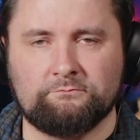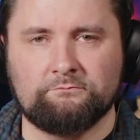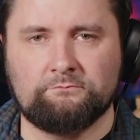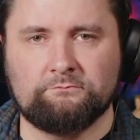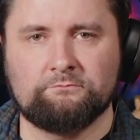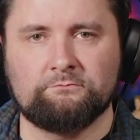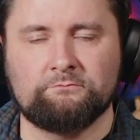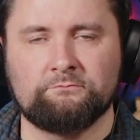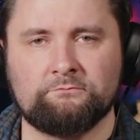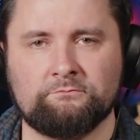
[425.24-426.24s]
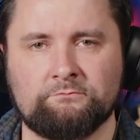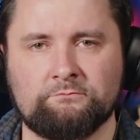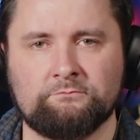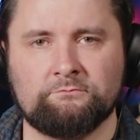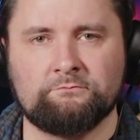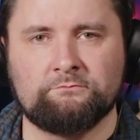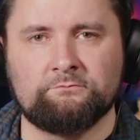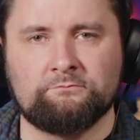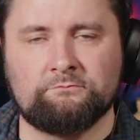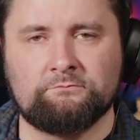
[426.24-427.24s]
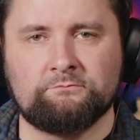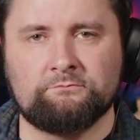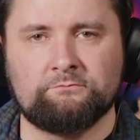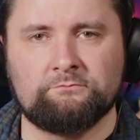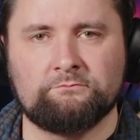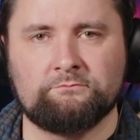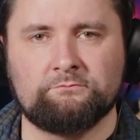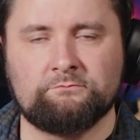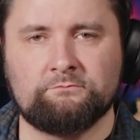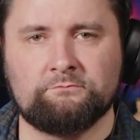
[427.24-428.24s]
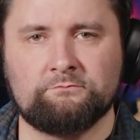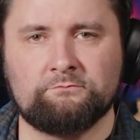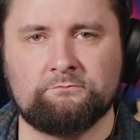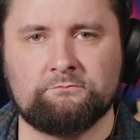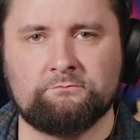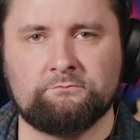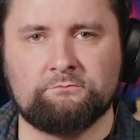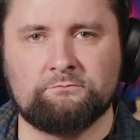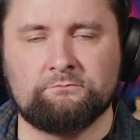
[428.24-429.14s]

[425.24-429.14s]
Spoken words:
No words are spoken by the person on screen.